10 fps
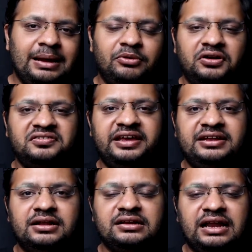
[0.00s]
I'm not
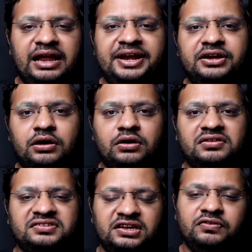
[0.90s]
saying a client or a
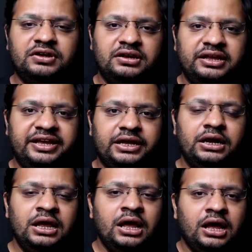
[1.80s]
server here,
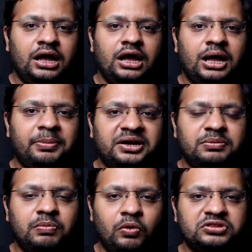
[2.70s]

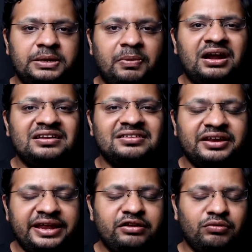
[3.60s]
but both the parties are
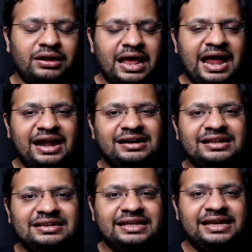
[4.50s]
equal and
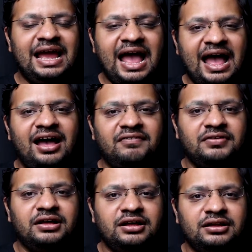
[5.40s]
they have
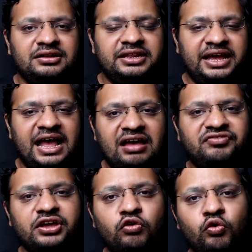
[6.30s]
they have
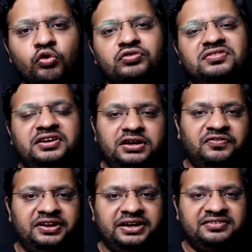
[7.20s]
their own
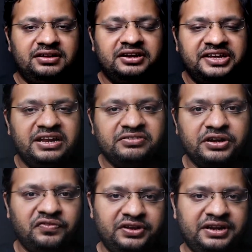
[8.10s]
certificates, TLS
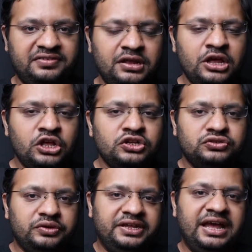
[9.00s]
certificates.
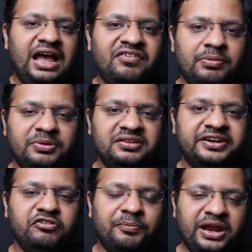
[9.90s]
So they have a, a,
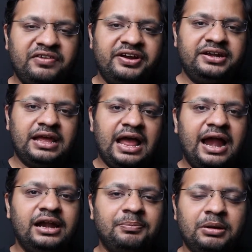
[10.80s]
set of a private
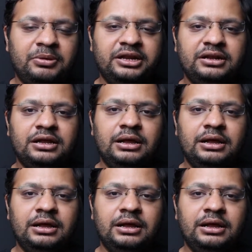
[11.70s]
and a public